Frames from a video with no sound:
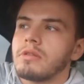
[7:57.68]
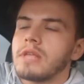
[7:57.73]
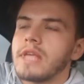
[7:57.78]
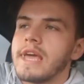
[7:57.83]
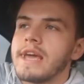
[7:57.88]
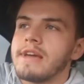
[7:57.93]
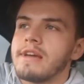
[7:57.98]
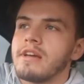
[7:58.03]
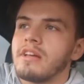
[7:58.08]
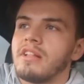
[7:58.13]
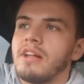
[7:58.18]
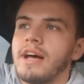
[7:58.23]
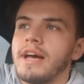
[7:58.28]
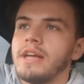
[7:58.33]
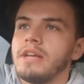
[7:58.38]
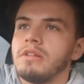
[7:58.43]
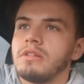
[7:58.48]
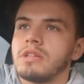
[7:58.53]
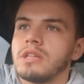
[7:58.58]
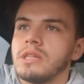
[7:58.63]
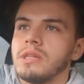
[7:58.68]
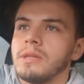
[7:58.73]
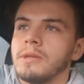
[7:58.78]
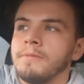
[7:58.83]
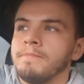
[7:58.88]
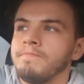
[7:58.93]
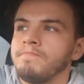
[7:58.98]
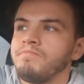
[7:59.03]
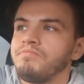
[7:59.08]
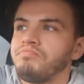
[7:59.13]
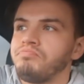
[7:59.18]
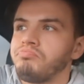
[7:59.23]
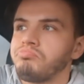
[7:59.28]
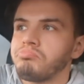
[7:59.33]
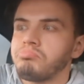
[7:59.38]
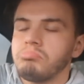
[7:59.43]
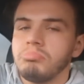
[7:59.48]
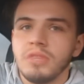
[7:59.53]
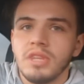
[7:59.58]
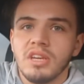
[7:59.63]
taking clients and
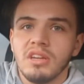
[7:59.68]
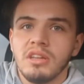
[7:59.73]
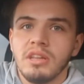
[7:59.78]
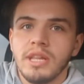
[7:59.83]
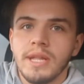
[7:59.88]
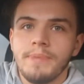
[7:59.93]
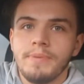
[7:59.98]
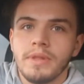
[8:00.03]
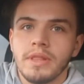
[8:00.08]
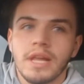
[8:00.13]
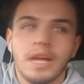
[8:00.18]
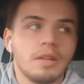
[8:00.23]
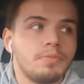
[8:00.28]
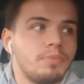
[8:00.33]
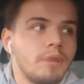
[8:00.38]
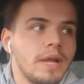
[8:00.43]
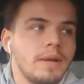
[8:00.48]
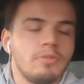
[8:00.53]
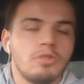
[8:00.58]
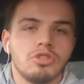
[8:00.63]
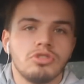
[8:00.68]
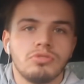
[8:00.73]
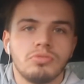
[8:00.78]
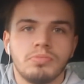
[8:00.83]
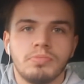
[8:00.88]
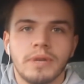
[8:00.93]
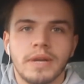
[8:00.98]
sleeping. That's pretty much